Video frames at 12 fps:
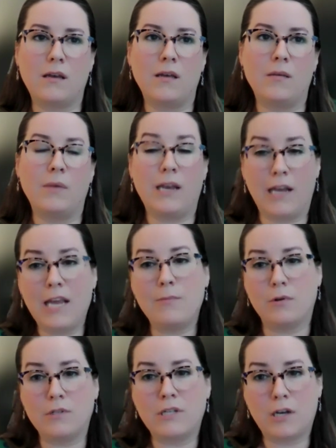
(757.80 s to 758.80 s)
and
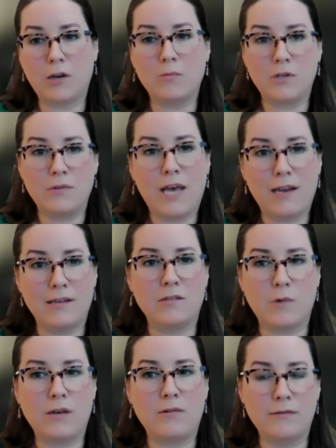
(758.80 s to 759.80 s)
able to help do that
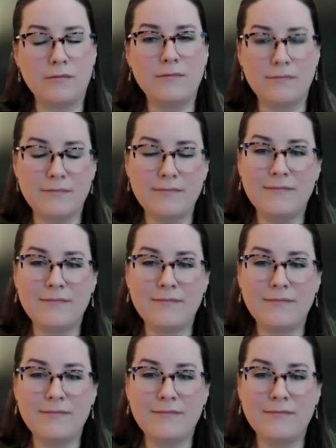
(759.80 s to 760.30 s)
as well.